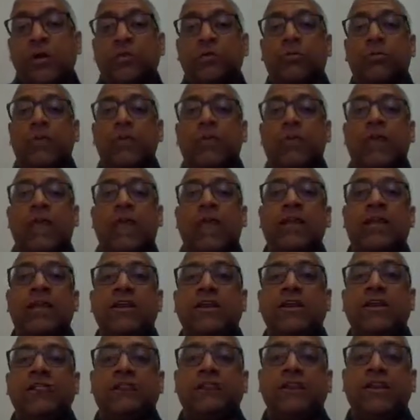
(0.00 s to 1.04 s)
we gain
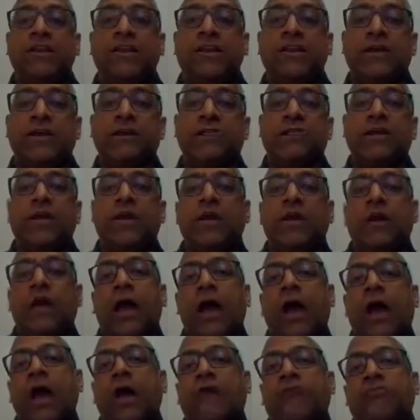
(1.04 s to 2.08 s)
our freedom
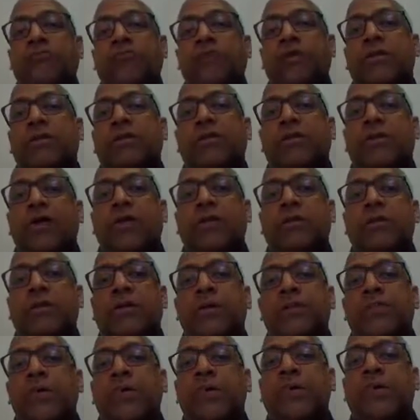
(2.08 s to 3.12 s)
after a
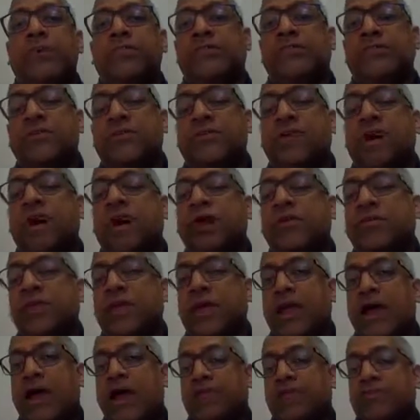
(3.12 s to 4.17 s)
dharma mega
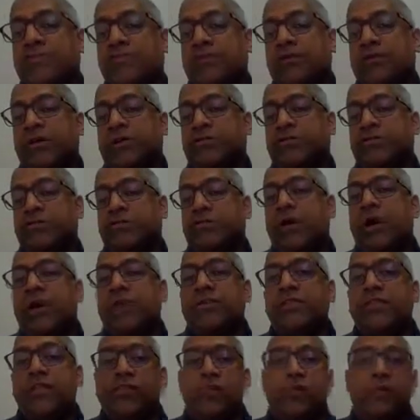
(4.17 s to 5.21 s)
samadhi, after a
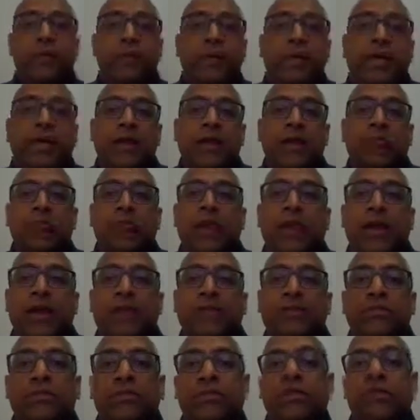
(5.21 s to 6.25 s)
samadhi or being with